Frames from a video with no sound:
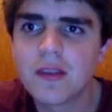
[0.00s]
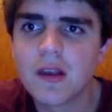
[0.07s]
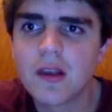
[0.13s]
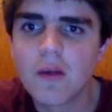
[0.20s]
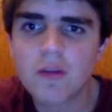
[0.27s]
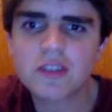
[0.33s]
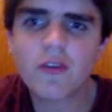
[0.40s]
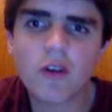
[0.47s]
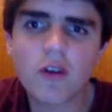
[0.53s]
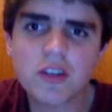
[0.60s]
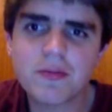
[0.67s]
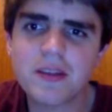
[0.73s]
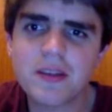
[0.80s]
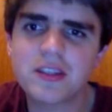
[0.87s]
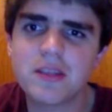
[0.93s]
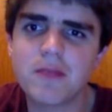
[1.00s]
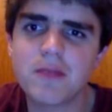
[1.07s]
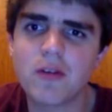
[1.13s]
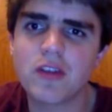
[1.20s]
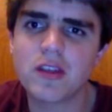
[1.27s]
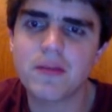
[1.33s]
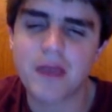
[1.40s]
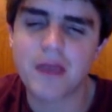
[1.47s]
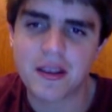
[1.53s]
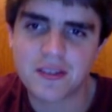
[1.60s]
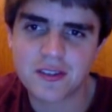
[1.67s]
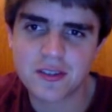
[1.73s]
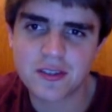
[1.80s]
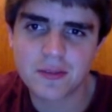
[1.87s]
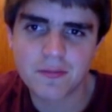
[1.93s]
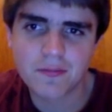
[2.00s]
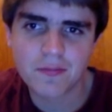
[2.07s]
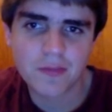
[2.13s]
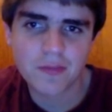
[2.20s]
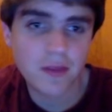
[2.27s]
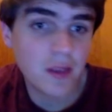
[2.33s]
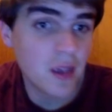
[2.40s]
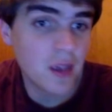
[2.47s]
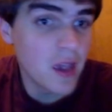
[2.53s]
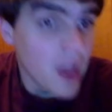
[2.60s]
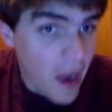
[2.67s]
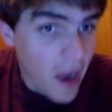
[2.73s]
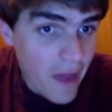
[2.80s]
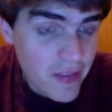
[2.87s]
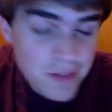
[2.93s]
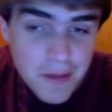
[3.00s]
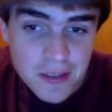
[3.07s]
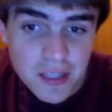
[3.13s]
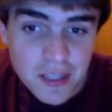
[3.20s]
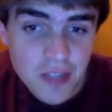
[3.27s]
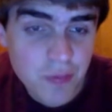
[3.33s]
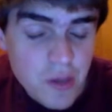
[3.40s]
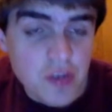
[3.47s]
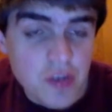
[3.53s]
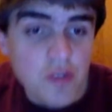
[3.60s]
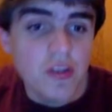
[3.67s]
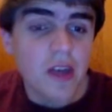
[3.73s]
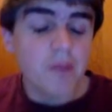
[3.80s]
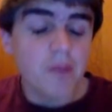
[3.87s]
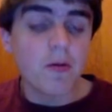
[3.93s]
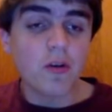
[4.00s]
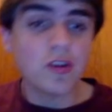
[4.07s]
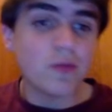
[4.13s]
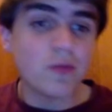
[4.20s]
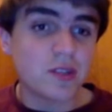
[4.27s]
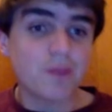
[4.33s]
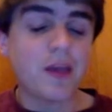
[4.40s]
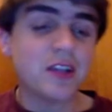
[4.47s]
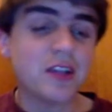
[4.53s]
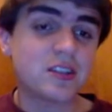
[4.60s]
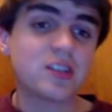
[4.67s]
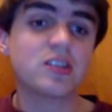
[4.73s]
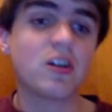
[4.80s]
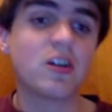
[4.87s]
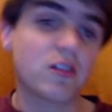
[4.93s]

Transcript: which of course makes the ammonia the base. And this makes sense. We knew that ammonia was a base to start, or